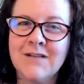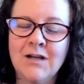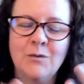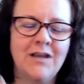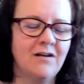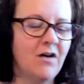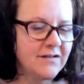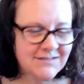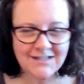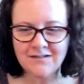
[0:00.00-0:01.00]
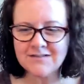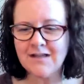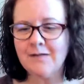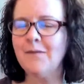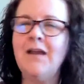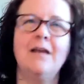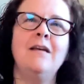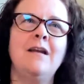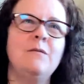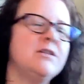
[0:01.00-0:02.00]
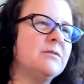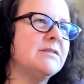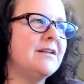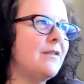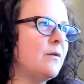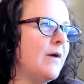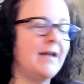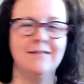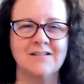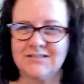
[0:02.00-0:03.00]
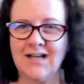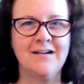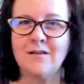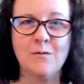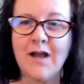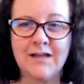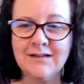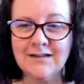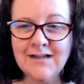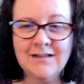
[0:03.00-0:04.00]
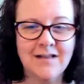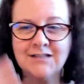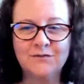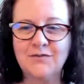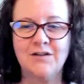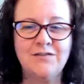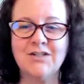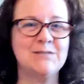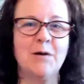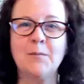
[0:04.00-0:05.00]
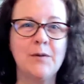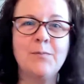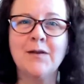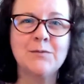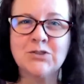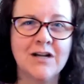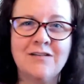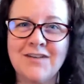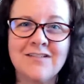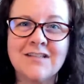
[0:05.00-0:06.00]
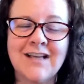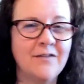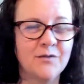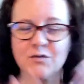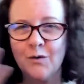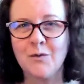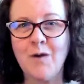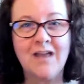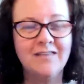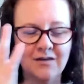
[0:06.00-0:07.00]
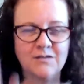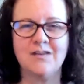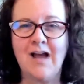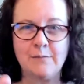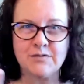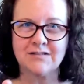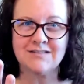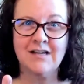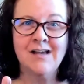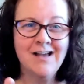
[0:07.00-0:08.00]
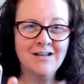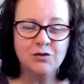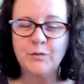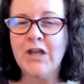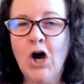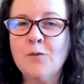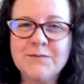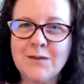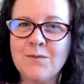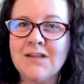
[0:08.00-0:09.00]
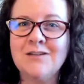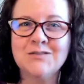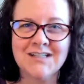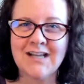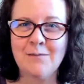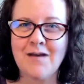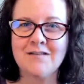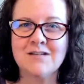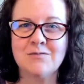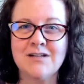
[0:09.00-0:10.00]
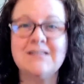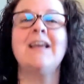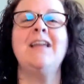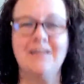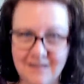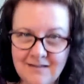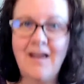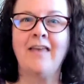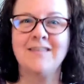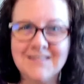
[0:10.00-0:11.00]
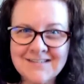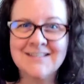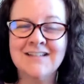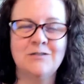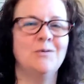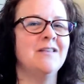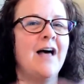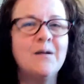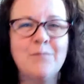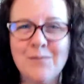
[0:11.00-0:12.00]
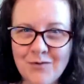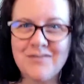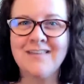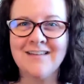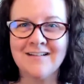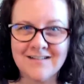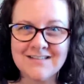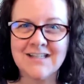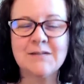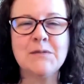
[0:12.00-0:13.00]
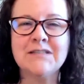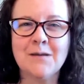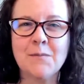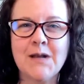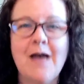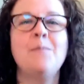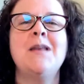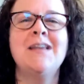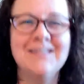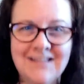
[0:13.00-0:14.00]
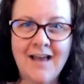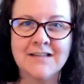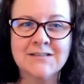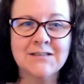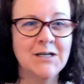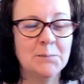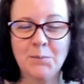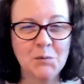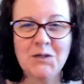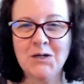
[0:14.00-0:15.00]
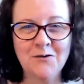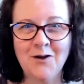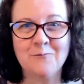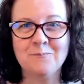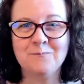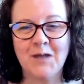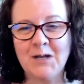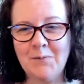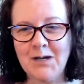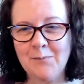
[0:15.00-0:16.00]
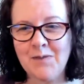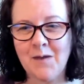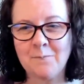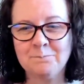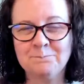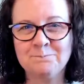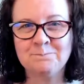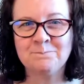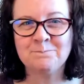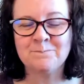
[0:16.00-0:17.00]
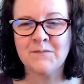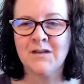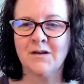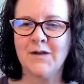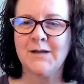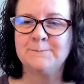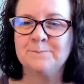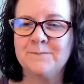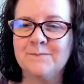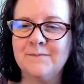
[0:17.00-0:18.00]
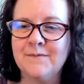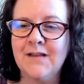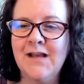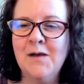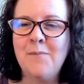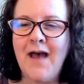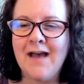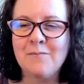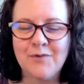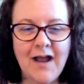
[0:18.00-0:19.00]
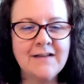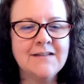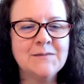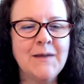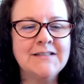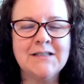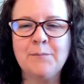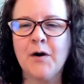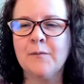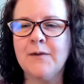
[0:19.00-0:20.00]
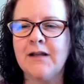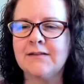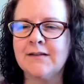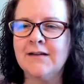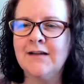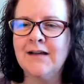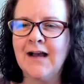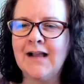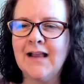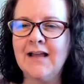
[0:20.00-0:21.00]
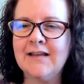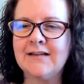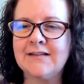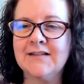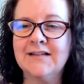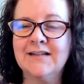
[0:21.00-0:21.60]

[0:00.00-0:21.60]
We can all sit here and say, man, I wish there was another way. There's not another way. Lots of very, very smart people have been trying to figure this out. There's no other way. These are the options. Do we hope something new is going to come out on the 22nd? Yes. Do a lot of people think there is going to be something happening? Yes. but we don't know. And it might not be there. Okay. Pat, practice makes it permanent. I like it.